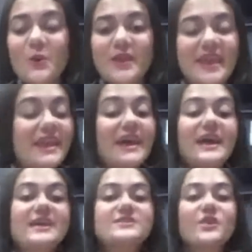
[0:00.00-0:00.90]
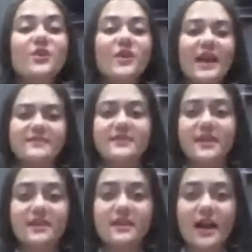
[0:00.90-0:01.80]
Okay, so I
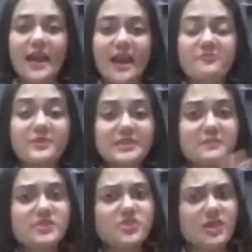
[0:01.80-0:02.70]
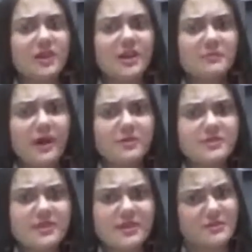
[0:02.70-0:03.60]
think I have pretty much cleared
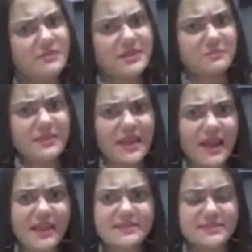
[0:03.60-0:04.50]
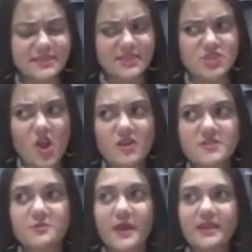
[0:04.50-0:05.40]
about the myth behind
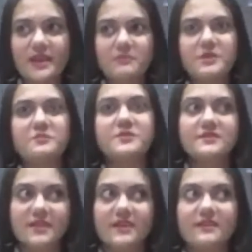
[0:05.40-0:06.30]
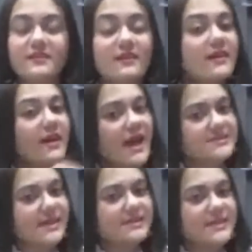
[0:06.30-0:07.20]
detox, wherein people think,
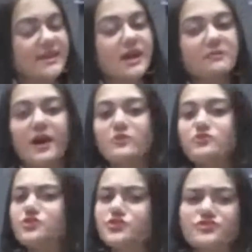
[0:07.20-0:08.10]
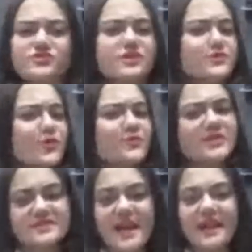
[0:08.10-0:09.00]
as I said, about juices,
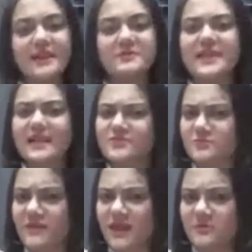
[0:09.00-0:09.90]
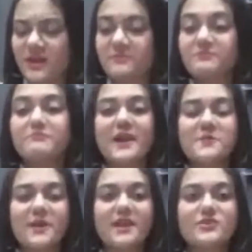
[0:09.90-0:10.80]
soups, and salad, but that's not my way. My
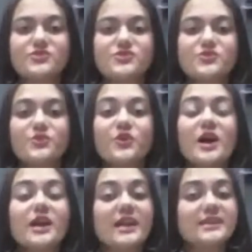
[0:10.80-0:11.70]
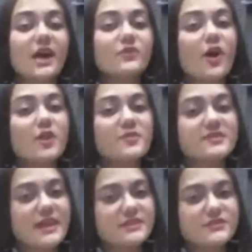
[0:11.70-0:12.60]
way is to cut down on
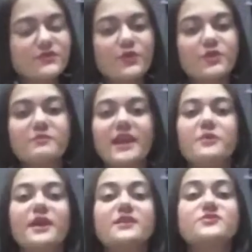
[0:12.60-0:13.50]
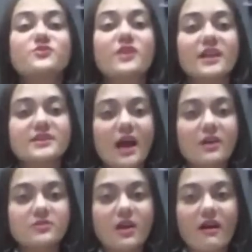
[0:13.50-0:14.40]
processed food. My way is to cut
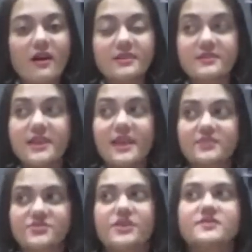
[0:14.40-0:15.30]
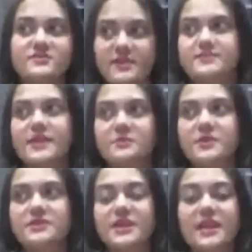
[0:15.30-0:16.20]
down on the extra stress that
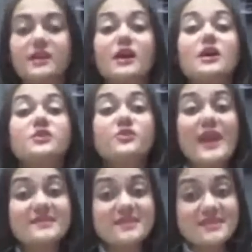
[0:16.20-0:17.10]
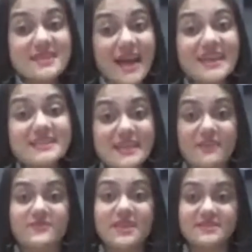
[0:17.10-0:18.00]
we take, to exercise
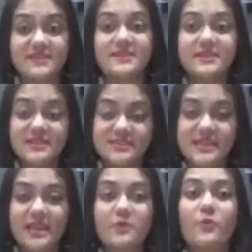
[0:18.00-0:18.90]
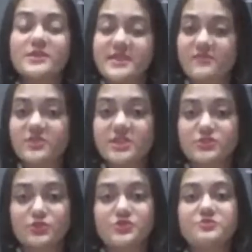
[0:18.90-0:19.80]
every single day, whatever
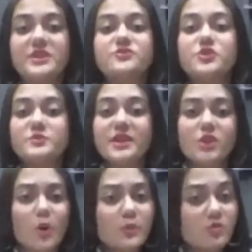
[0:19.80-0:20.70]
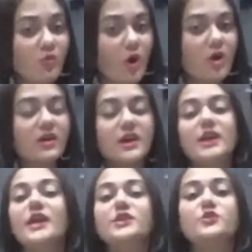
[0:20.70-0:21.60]
it could be. It could be a normal walk,
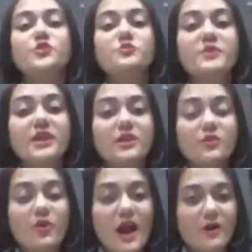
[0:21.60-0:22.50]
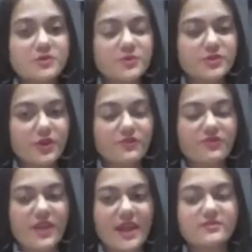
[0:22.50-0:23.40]
it could be go out with your
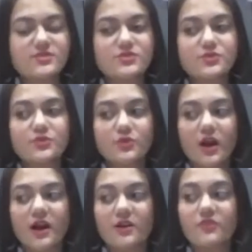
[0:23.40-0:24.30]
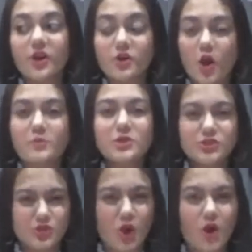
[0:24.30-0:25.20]
friends to for a
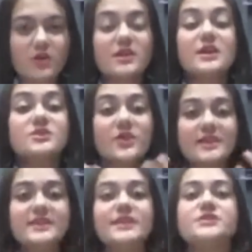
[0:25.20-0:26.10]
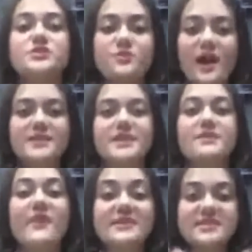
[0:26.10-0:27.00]
normal jog, so at least you are
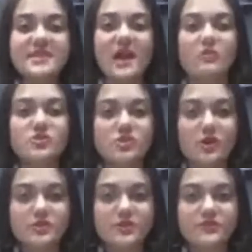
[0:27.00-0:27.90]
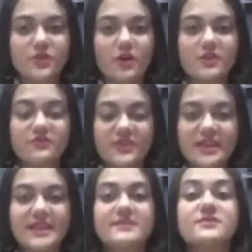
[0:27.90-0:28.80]
venting out a lot of your
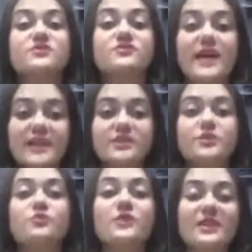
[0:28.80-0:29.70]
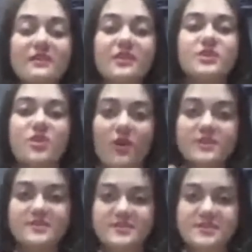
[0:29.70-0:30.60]
feelings so that you clear
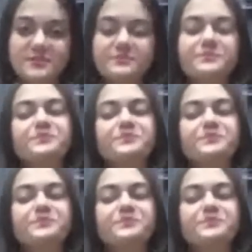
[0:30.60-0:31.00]
your system.